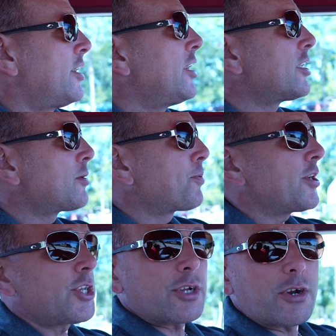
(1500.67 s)
Is the
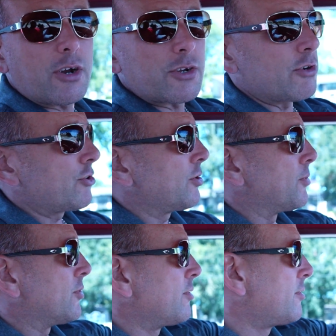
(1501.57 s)
price of the car
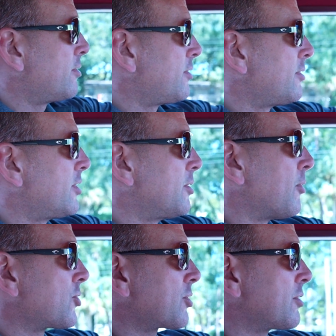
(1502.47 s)
negotiable? It
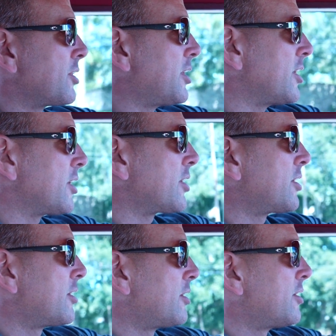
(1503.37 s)
most certainly is.
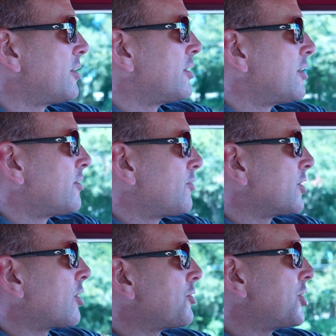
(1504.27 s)
If we
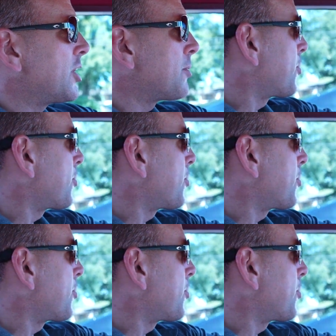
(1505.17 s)
negotiate the